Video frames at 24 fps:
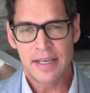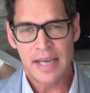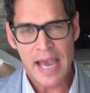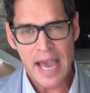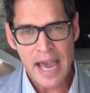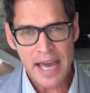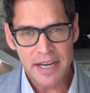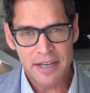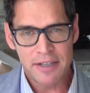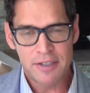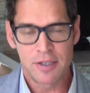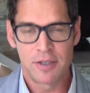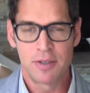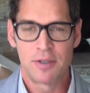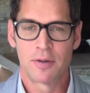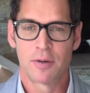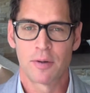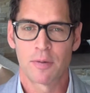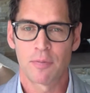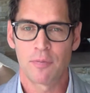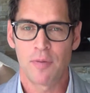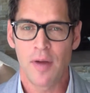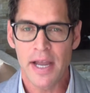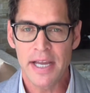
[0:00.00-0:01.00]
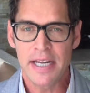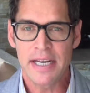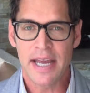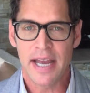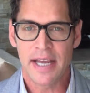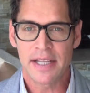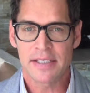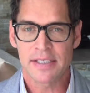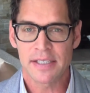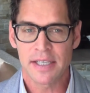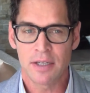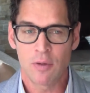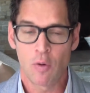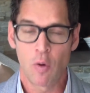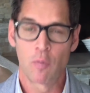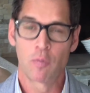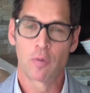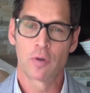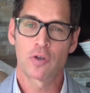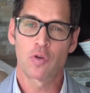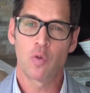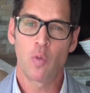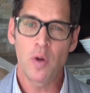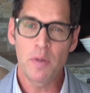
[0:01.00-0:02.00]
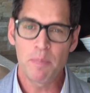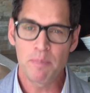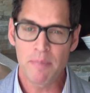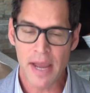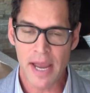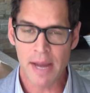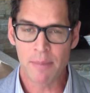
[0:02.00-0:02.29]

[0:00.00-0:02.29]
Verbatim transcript: added to your financing over twenty,